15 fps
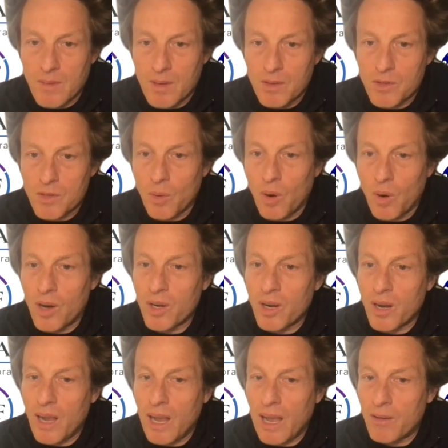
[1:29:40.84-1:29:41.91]
so are you?
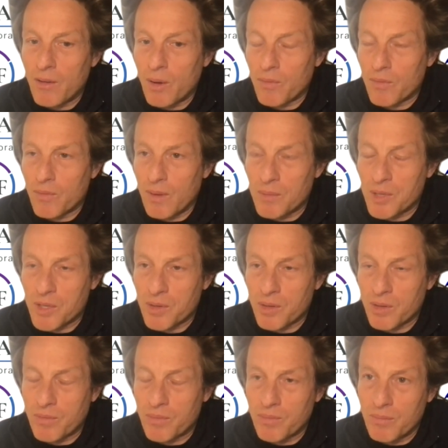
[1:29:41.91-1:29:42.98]
I don't know. If, I'm sure you
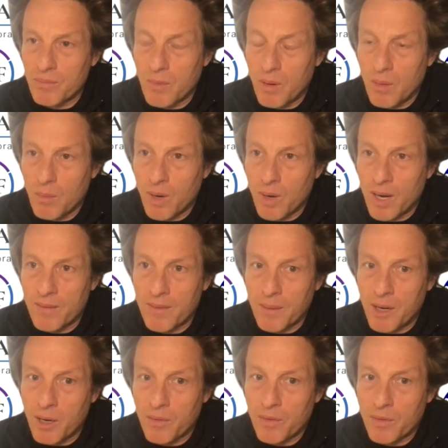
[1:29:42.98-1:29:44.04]
are aware of it. I
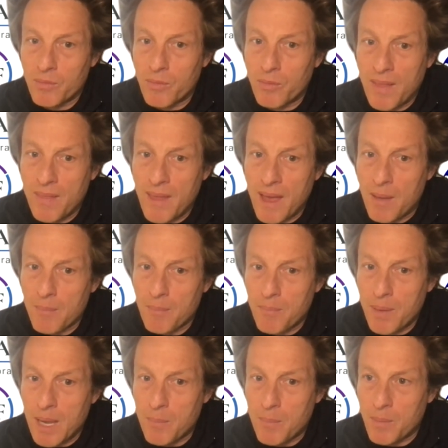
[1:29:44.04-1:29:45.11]
don't know if you read that
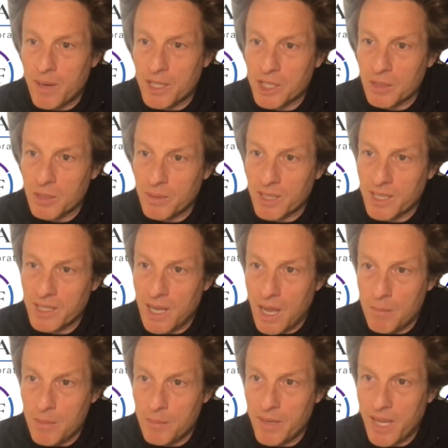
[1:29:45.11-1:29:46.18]
paper by Shilpa Kadam
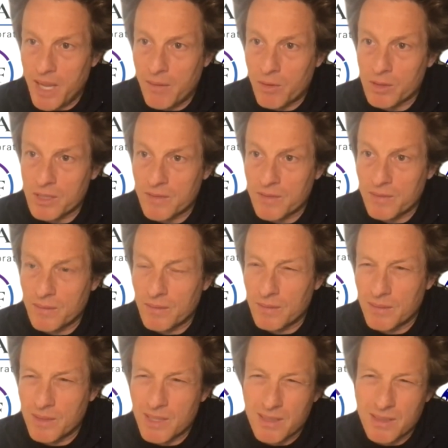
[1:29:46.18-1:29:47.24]
in behavioral
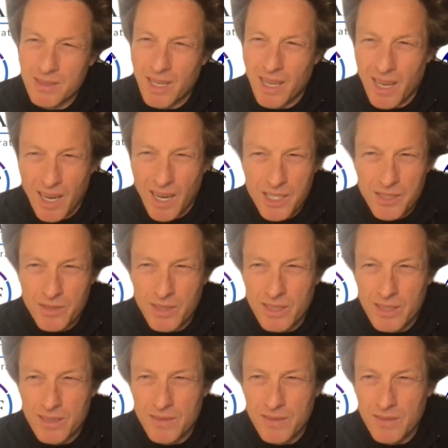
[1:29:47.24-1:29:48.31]

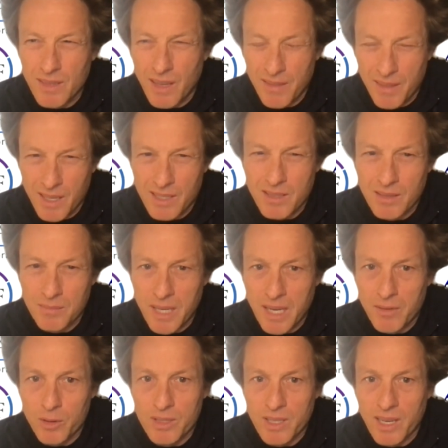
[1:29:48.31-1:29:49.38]
psychiatries. I think it's
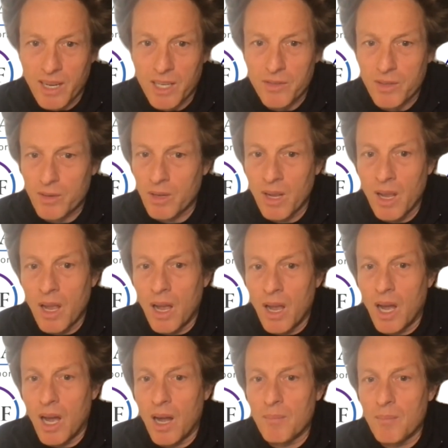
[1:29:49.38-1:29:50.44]
behavioral psychiatry. Yeah.
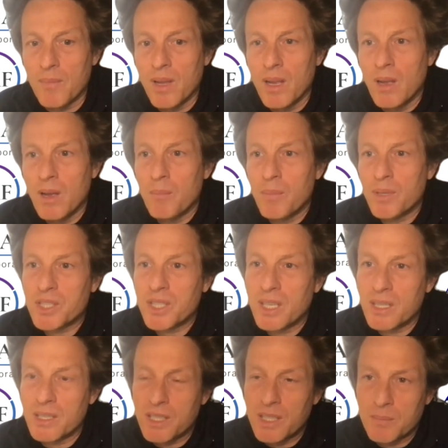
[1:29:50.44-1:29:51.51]
Um, but
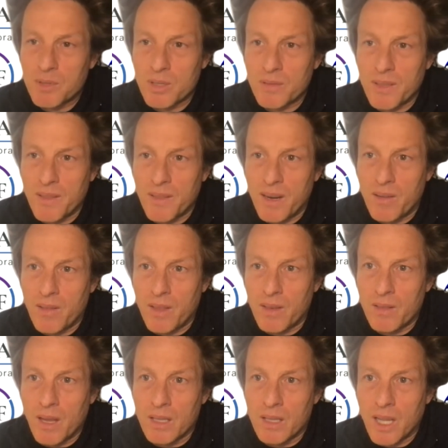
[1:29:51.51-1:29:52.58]
she she observed in there that
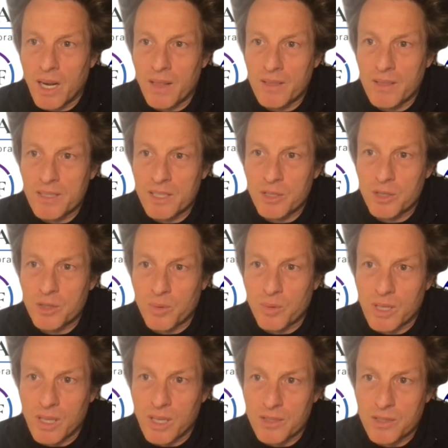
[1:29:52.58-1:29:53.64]
a lot of the seizures were
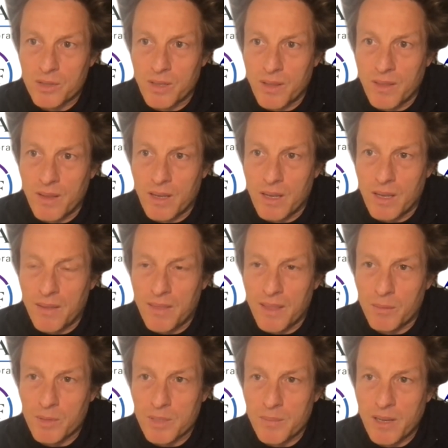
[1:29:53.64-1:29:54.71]
clustered in the I think it
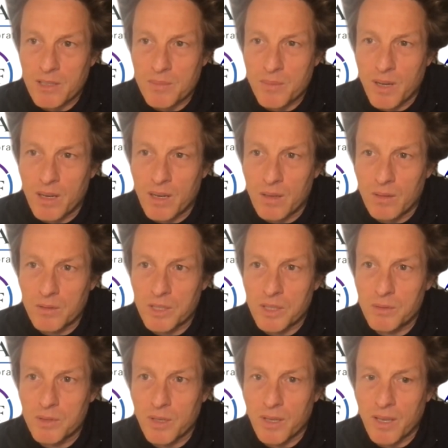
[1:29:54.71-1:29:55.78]
was a mouse model she
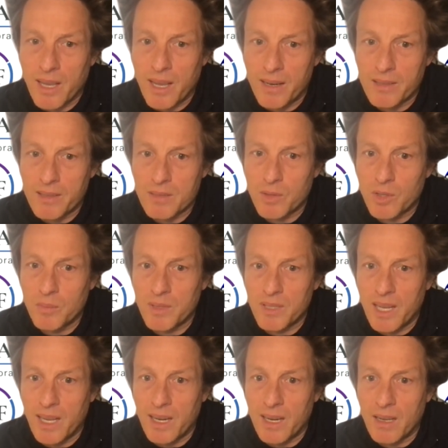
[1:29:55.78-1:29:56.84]
was looking at and some human
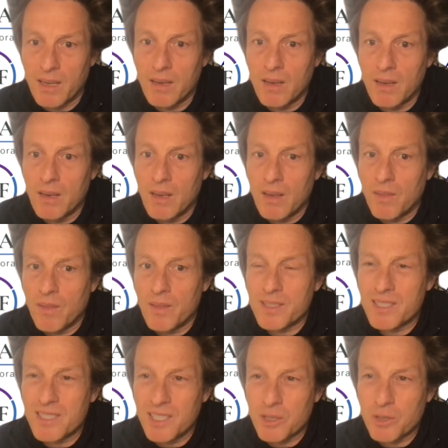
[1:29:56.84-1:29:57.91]
data that the
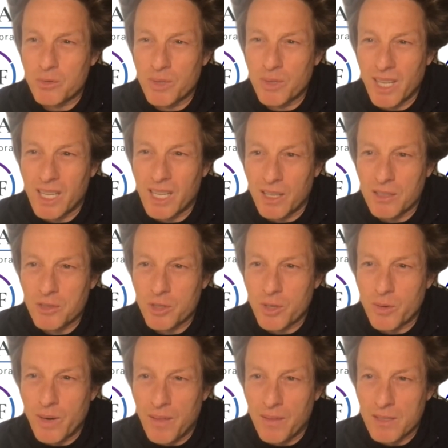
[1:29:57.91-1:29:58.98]
seizures really clustered
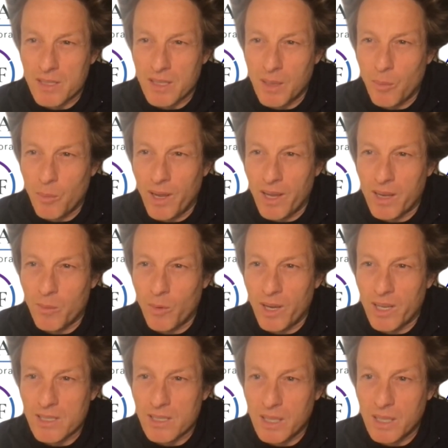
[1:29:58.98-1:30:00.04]
around the sleep wake and wake
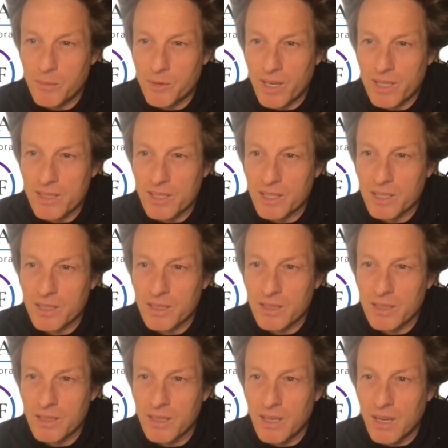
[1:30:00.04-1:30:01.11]
sleep transition
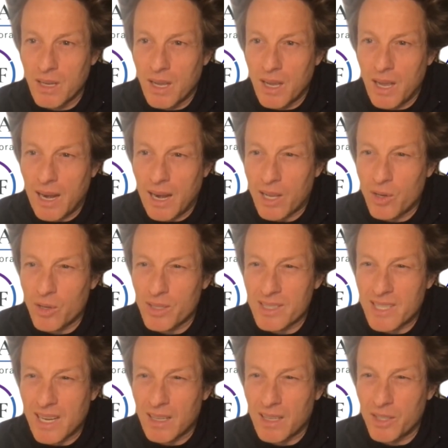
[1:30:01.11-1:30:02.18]
and I couldn't
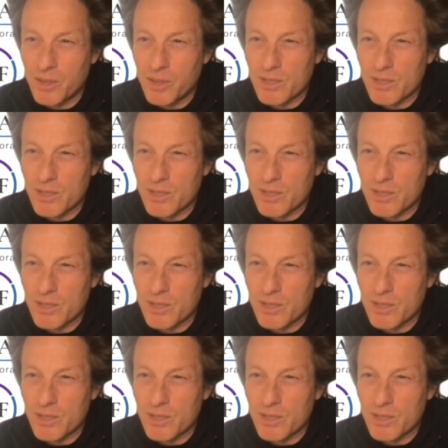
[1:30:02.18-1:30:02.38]
tell in your